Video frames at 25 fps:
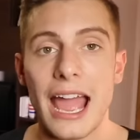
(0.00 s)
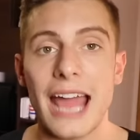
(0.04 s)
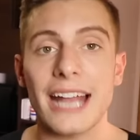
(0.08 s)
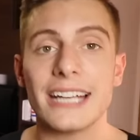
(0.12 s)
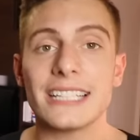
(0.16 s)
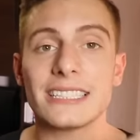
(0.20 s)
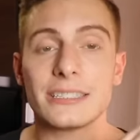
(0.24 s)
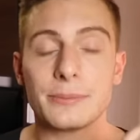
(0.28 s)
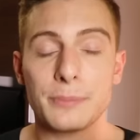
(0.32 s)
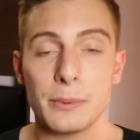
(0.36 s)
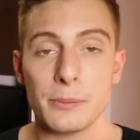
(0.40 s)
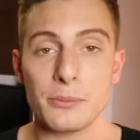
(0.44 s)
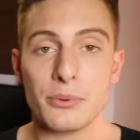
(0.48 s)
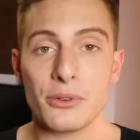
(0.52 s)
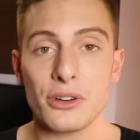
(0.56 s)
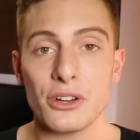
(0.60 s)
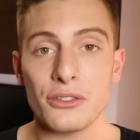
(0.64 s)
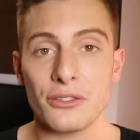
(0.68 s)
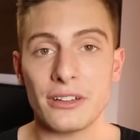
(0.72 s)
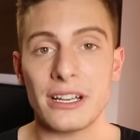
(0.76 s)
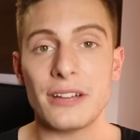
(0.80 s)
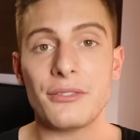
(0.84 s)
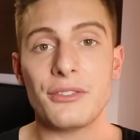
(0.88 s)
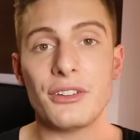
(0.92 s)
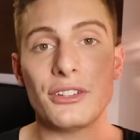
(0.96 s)
And it's been
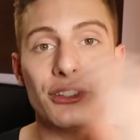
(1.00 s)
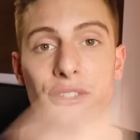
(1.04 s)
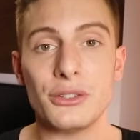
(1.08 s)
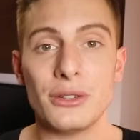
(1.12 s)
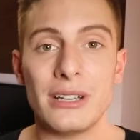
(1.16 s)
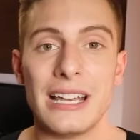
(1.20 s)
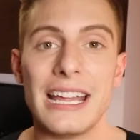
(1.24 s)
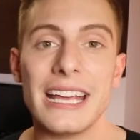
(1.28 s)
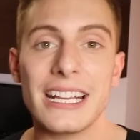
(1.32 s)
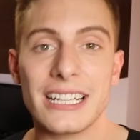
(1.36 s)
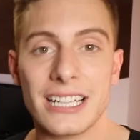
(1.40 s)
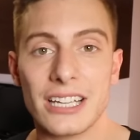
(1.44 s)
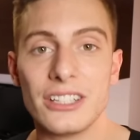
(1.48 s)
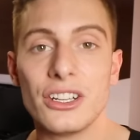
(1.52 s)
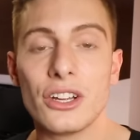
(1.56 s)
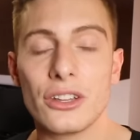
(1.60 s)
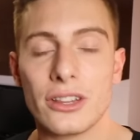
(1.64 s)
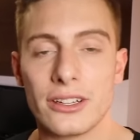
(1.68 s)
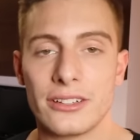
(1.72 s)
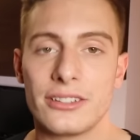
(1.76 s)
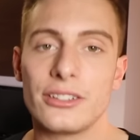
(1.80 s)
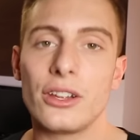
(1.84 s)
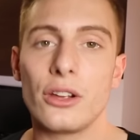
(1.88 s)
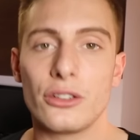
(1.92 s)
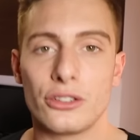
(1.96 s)
proven if you do link
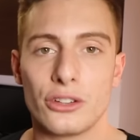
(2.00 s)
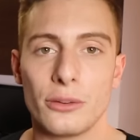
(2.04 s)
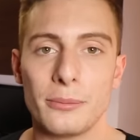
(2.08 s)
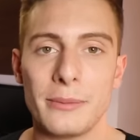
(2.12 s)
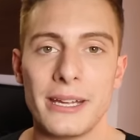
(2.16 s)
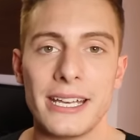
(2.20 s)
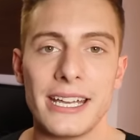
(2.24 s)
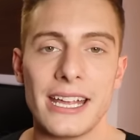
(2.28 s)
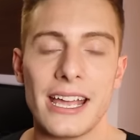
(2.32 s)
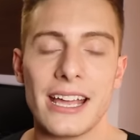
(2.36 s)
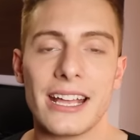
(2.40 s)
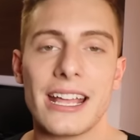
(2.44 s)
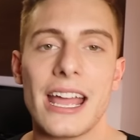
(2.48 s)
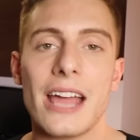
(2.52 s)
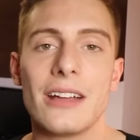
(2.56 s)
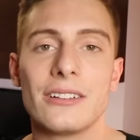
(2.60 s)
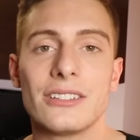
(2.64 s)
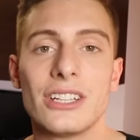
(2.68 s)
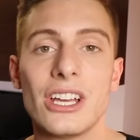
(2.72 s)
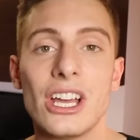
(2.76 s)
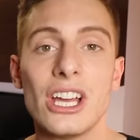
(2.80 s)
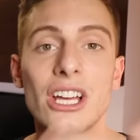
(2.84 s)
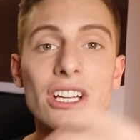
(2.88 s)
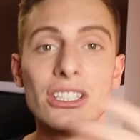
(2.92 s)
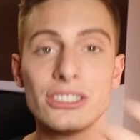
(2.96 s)
another social media account
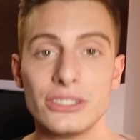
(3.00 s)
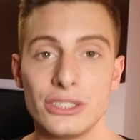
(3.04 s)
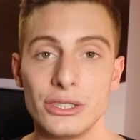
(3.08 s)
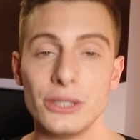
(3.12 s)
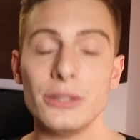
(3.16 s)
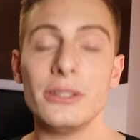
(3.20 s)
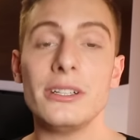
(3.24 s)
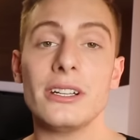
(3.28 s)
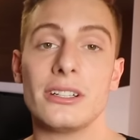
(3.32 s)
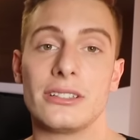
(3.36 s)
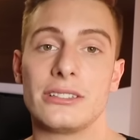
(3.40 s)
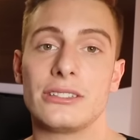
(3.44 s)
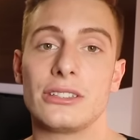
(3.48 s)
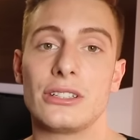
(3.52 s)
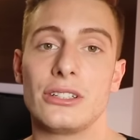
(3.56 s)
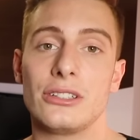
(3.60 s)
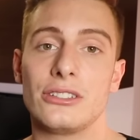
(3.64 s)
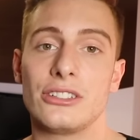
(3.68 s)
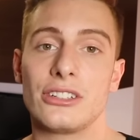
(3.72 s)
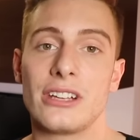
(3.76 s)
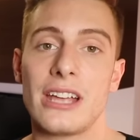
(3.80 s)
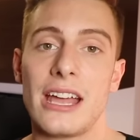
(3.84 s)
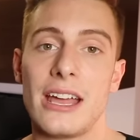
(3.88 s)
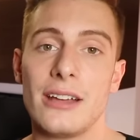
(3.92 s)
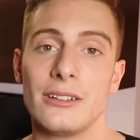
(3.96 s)
to your
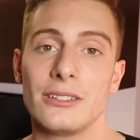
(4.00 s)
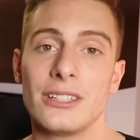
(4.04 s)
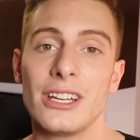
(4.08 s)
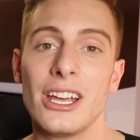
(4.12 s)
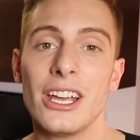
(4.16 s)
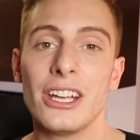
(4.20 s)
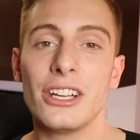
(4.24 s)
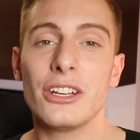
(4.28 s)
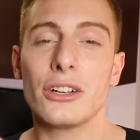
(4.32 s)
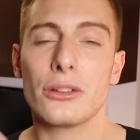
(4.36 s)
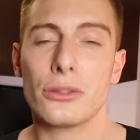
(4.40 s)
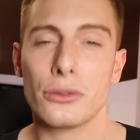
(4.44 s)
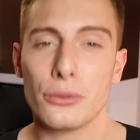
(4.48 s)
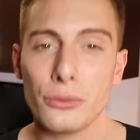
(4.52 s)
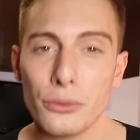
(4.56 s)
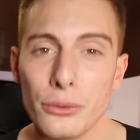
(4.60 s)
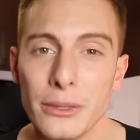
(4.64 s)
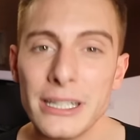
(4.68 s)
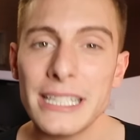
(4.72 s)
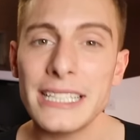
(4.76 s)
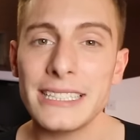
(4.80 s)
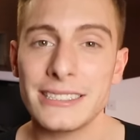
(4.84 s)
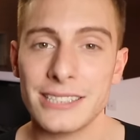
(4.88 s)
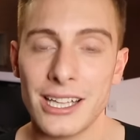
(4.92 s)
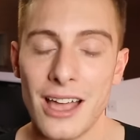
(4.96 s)
Surge account, you're
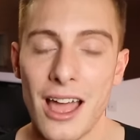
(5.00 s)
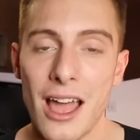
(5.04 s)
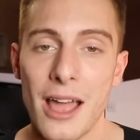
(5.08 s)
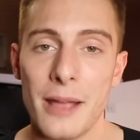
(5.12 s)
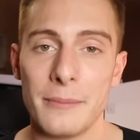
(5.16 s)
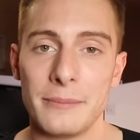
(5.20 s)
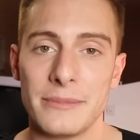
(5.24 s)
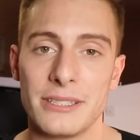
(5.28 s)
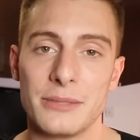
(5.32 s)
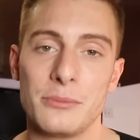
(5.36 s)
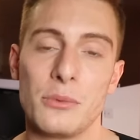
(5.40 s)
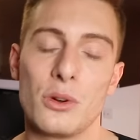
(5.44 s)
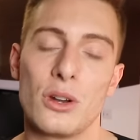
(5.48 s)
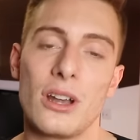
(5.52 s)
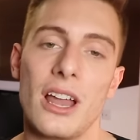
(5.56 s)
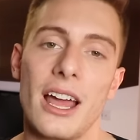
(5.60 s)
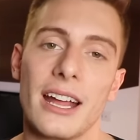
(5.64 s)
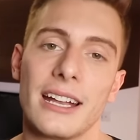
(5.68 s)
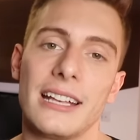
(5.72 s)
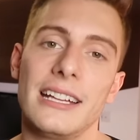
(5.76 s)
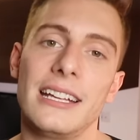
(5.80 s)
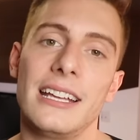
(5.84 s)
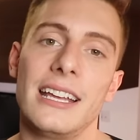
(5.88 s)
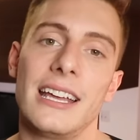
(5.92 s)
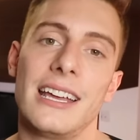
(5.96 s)
3 times more
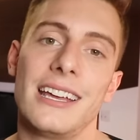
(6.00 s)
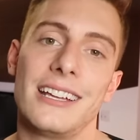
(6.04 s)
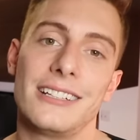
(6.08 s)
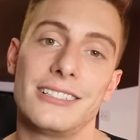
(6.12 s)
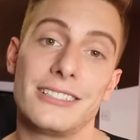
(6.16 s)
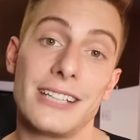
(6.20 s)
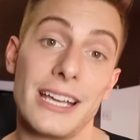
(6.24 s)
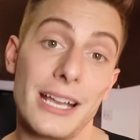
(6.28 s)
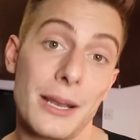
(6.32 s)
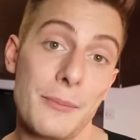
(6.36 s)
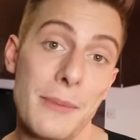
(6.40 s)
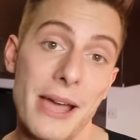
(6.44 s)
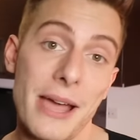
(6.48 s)
likely to get a